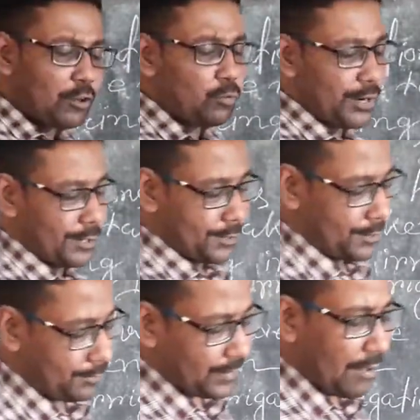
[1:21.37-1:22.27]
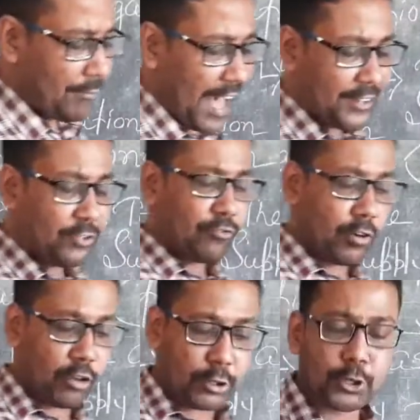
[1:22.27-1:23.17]
water varies from
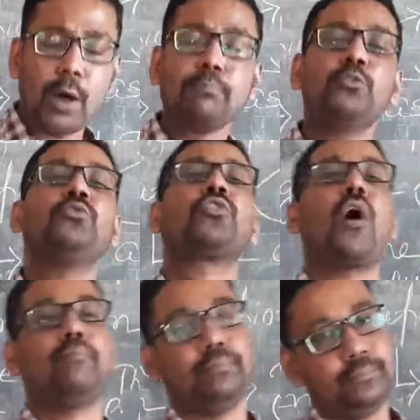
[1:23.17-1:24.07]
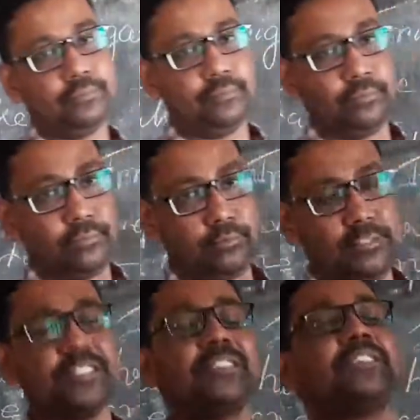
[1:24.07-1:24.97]
the crop to crop.
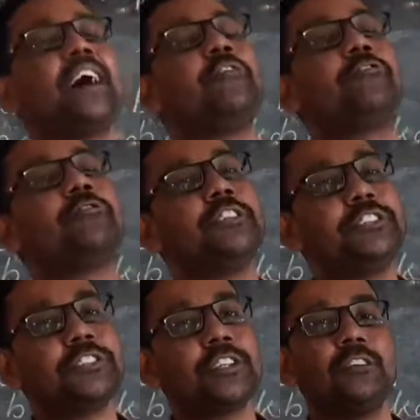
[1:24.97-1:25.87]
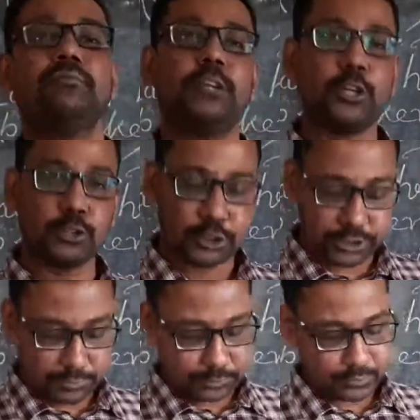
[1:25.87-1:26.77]
This is our first
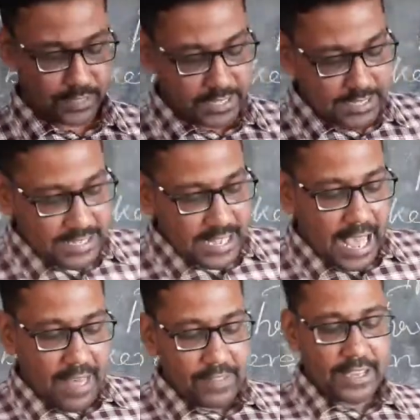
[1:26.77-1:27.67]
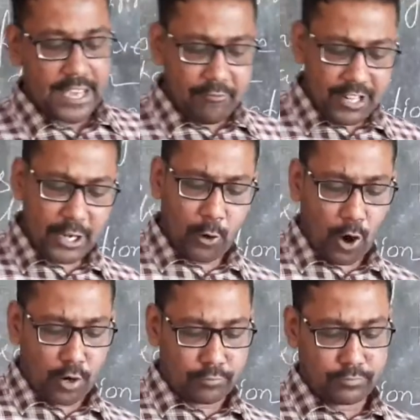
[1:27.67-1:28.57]
precaution. And every
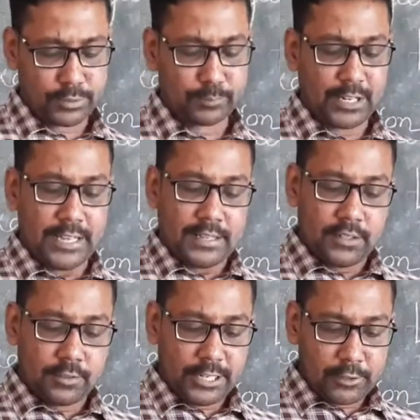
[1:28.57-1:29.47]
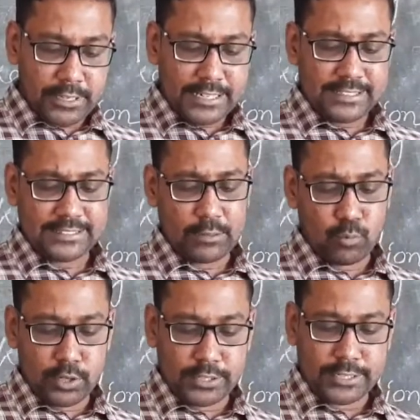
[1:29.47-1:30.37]
crop requires the
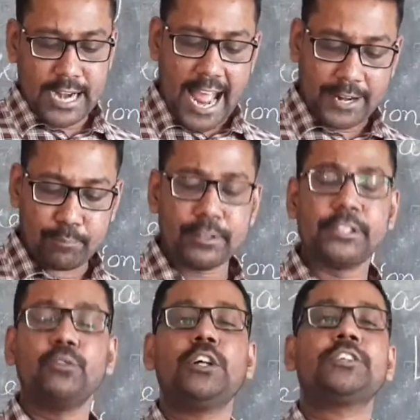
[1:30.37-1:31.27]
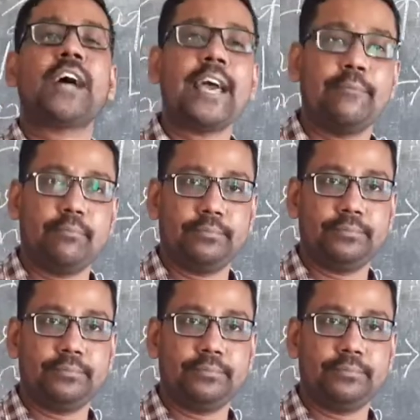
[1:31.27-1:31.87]
water at a particular time.